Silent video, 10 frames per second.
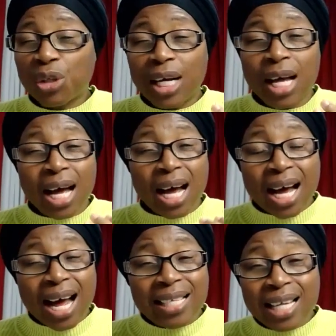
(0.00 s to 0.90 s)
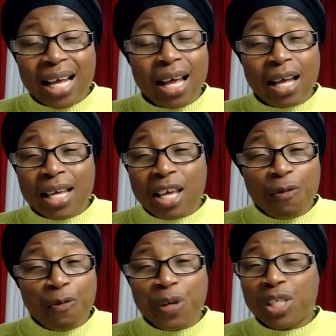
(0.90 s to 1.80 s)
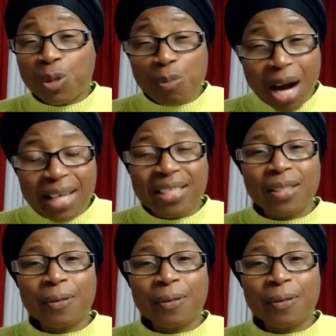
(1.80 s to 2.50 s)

Uh, Ad, uh, Eve's mind